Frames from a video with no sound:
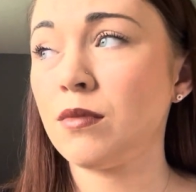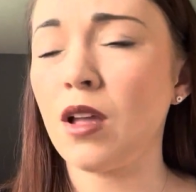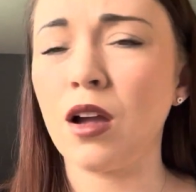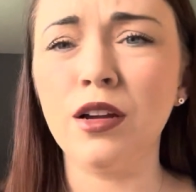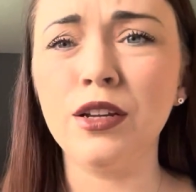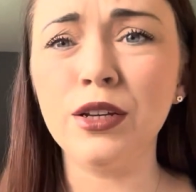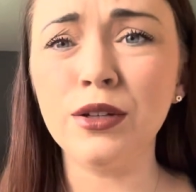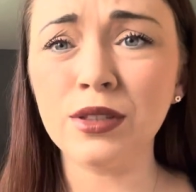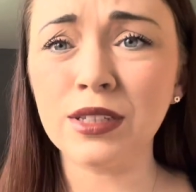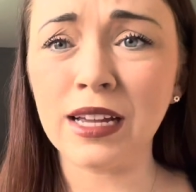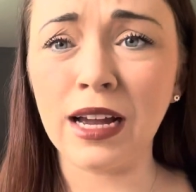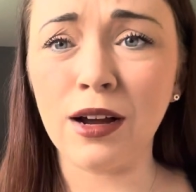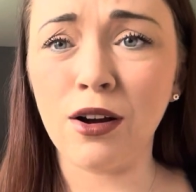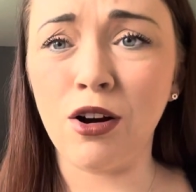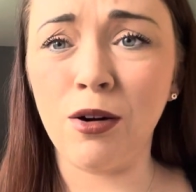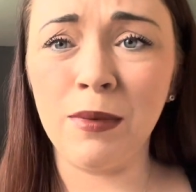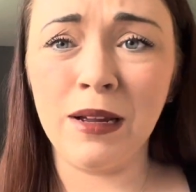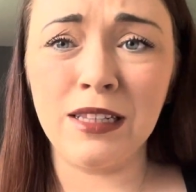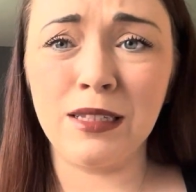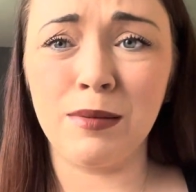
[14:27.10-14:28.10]
I used to get
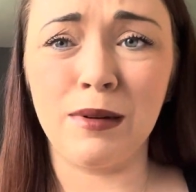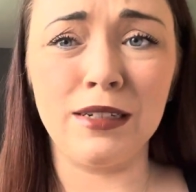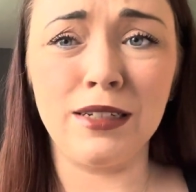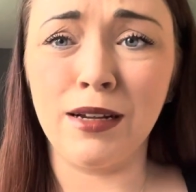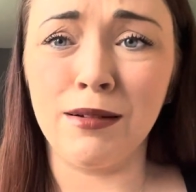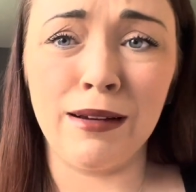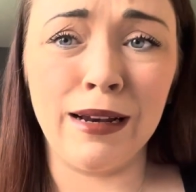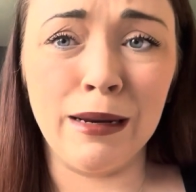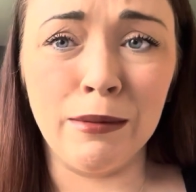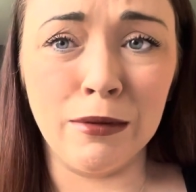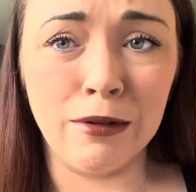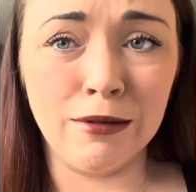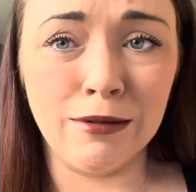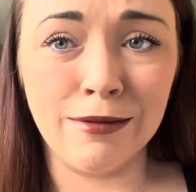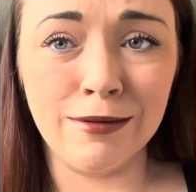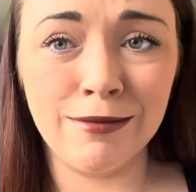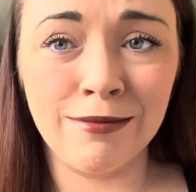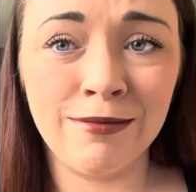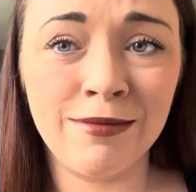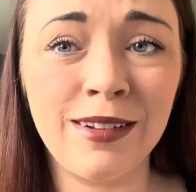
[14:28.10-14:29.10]
comments, but I don't
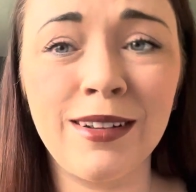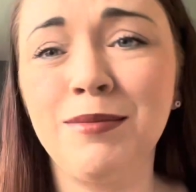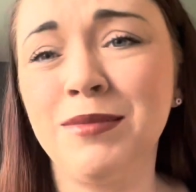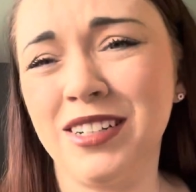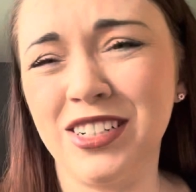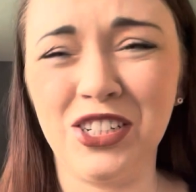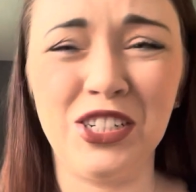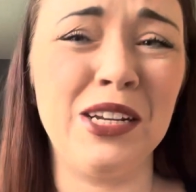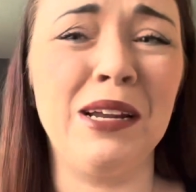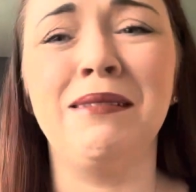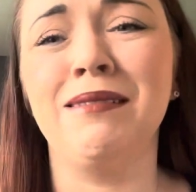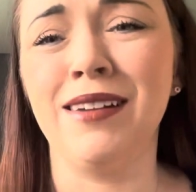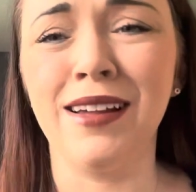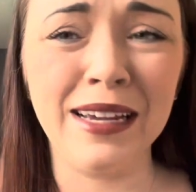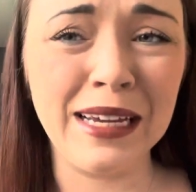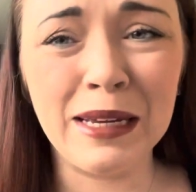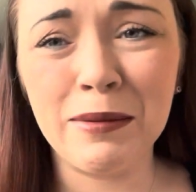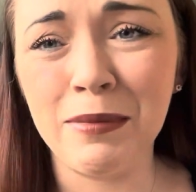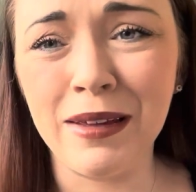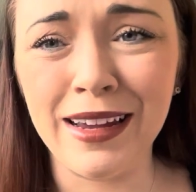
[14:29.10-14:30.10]
anymore, because you don't
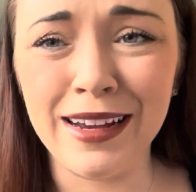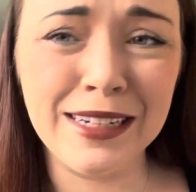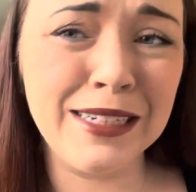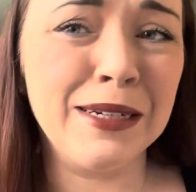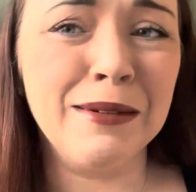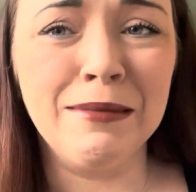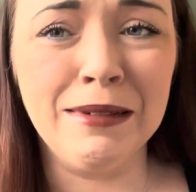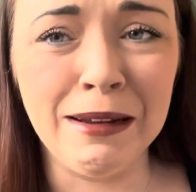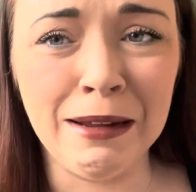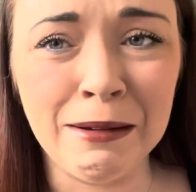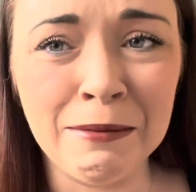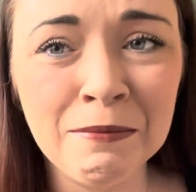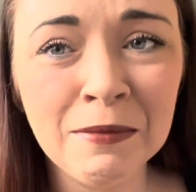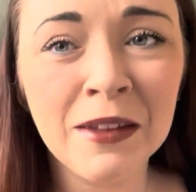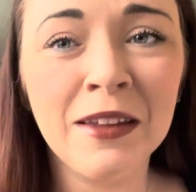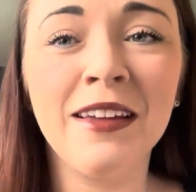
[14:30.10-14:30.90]
like me, I don't know.